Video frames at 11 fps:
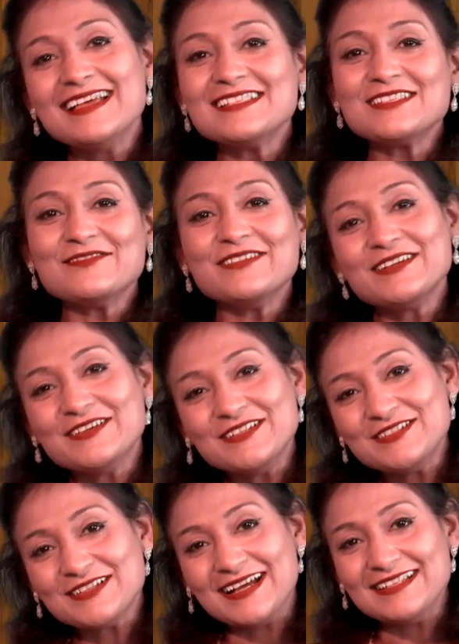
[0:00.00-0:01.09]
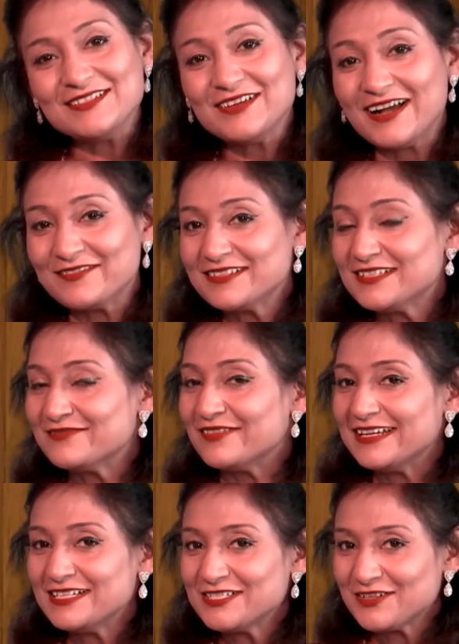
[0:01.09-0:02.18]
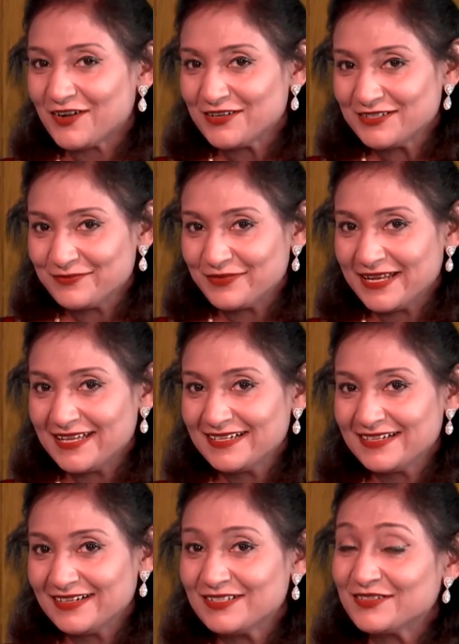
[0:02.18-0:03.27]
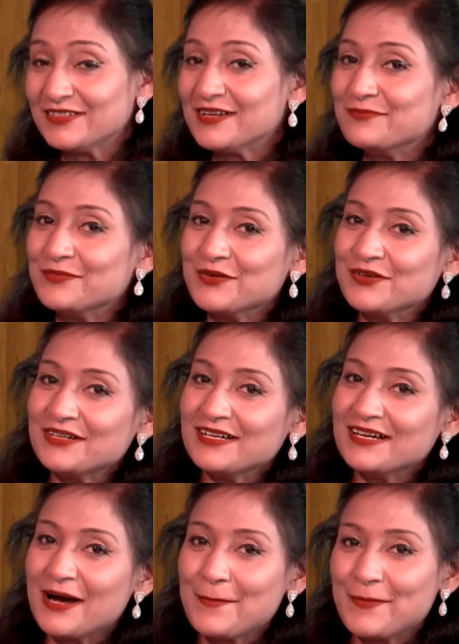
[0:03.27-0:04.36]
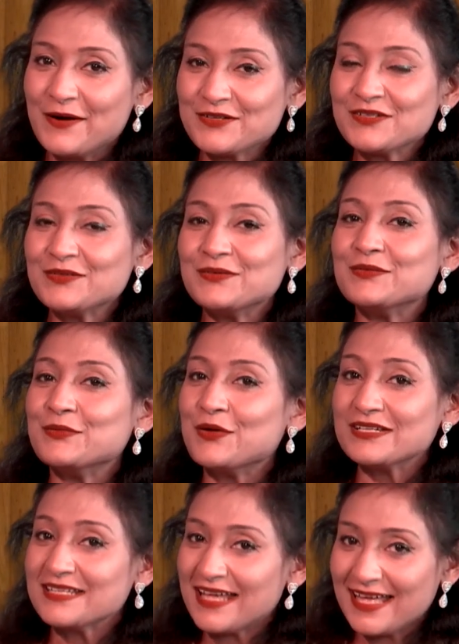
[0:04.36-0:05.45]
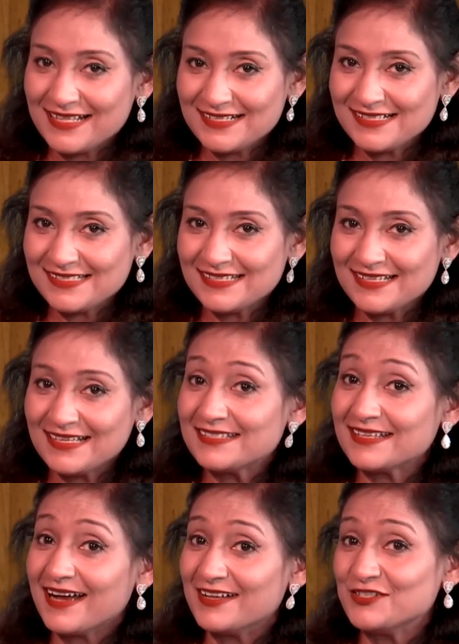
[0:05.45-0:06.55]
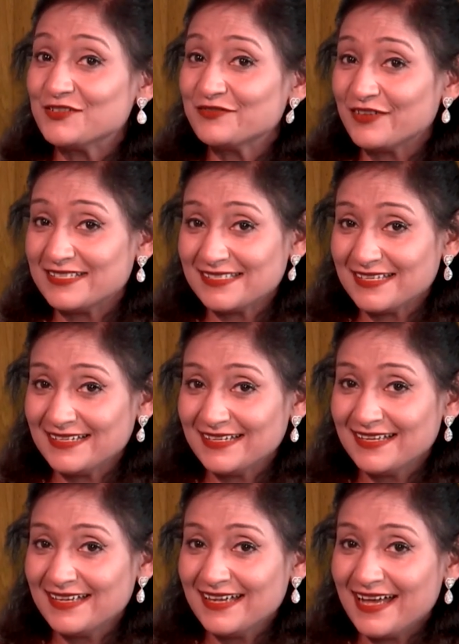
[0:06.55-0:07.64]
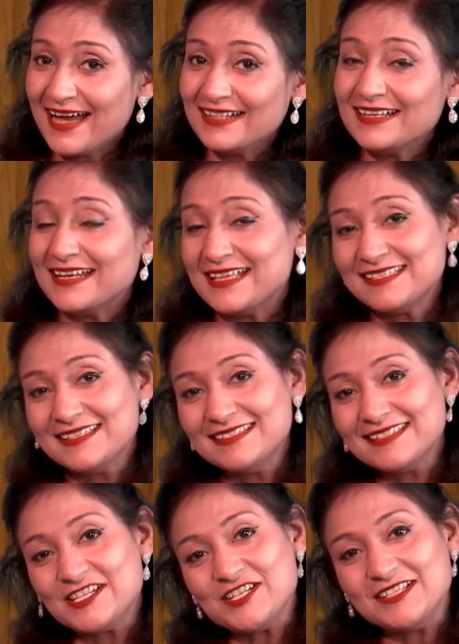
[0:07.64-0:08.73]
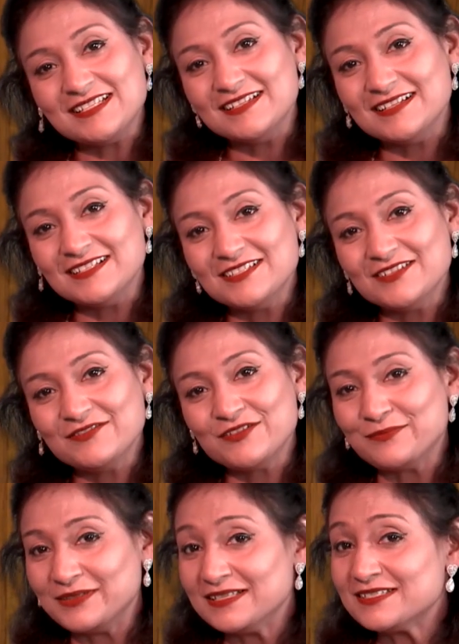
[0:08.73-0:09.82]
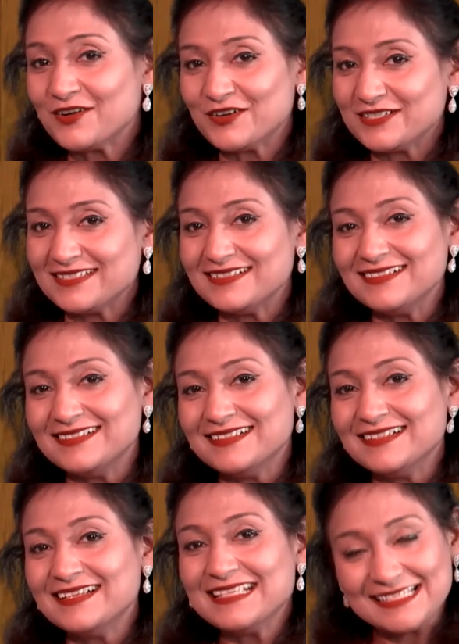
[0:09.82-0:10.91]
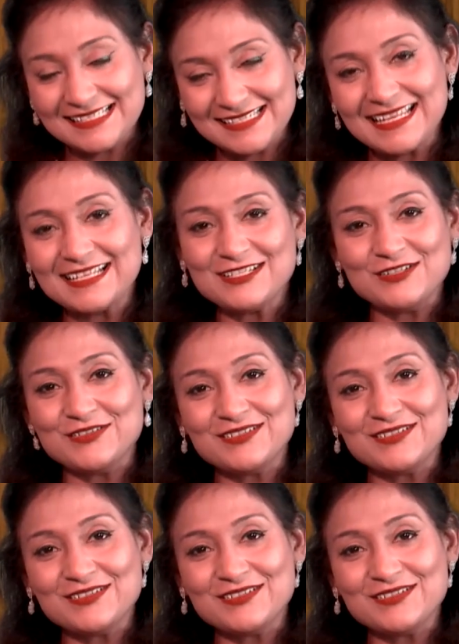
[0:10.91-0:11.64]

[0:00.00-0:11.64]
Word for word: so we're going to continue after this very short break to hear more about what else is Anju facing and the lessons that she's learned from this ordeal. Stay tuned.